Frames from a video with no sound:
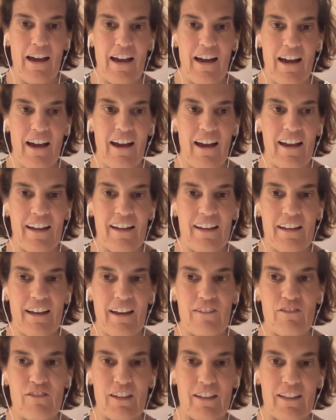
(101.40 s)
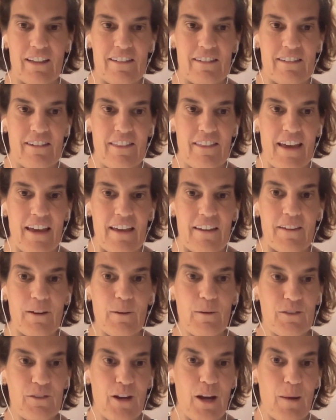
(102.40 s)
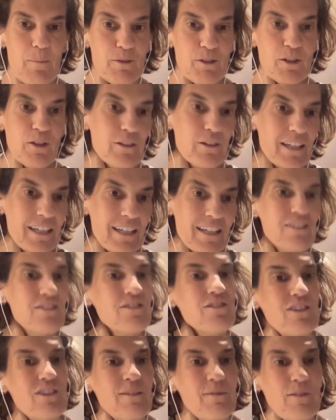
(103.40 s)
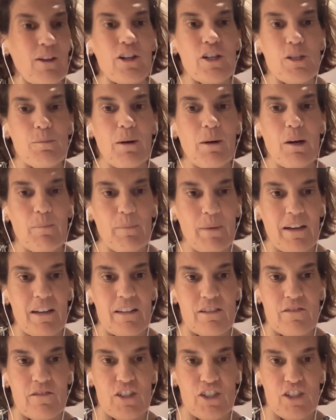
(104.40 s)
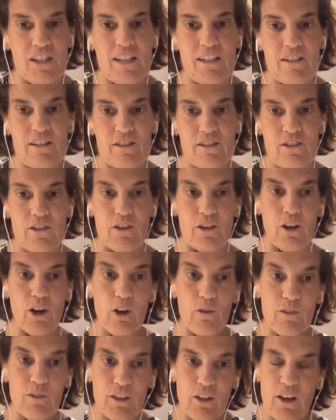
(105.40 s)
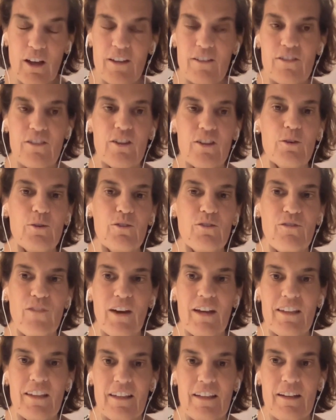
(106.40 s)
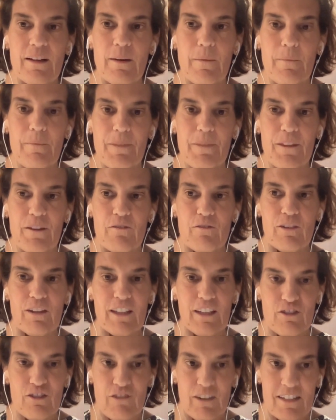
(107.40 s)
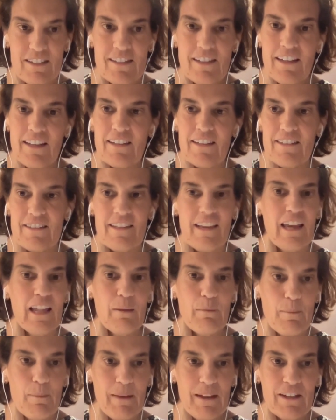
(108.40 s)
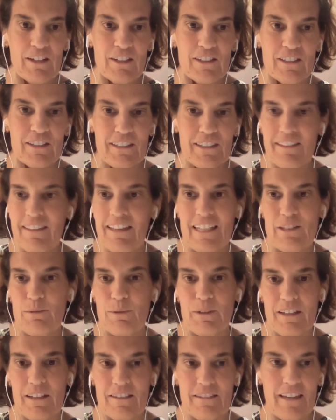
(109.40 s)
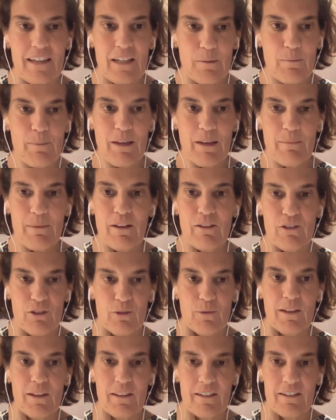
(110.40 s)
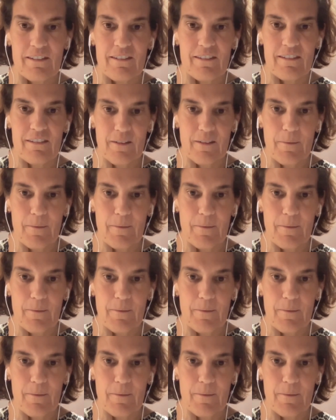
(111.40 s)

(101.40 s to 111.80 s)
I realized that there was an opportunity in large part because of the changes to the COVID laws that you could finally really address it in a scalable manner. And that's what excited me about doing this.